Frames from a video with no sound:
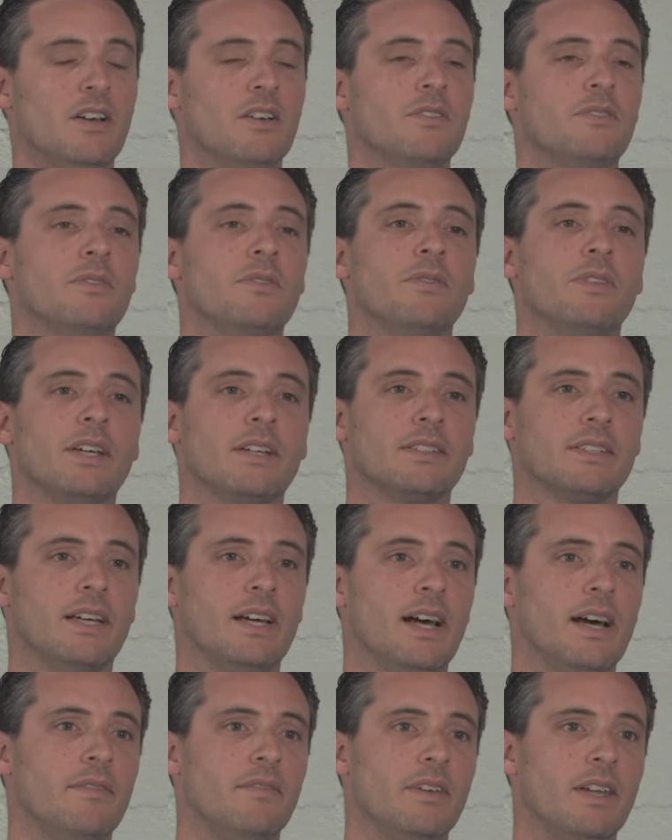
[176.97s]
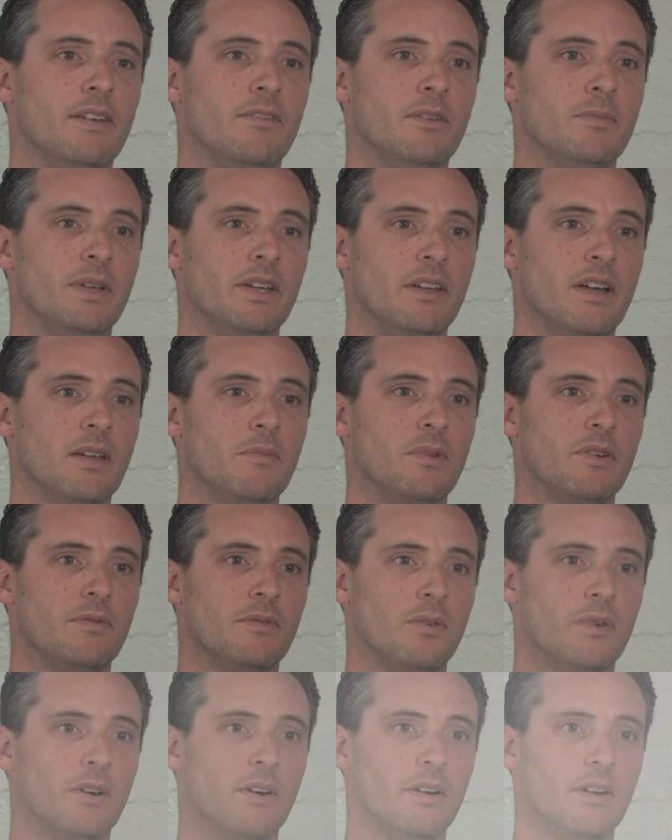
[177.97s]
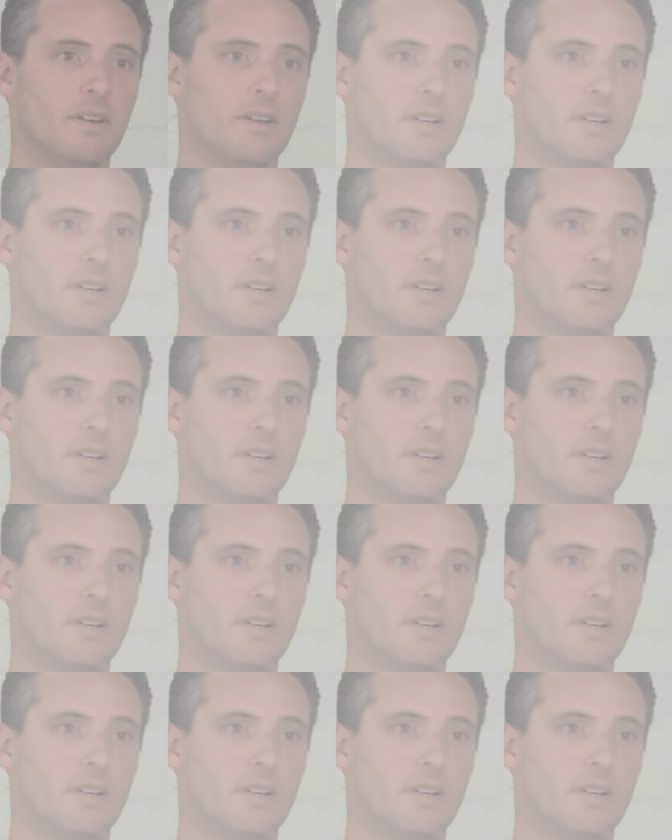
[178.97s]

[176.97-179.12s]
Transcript: do things that have never been done before.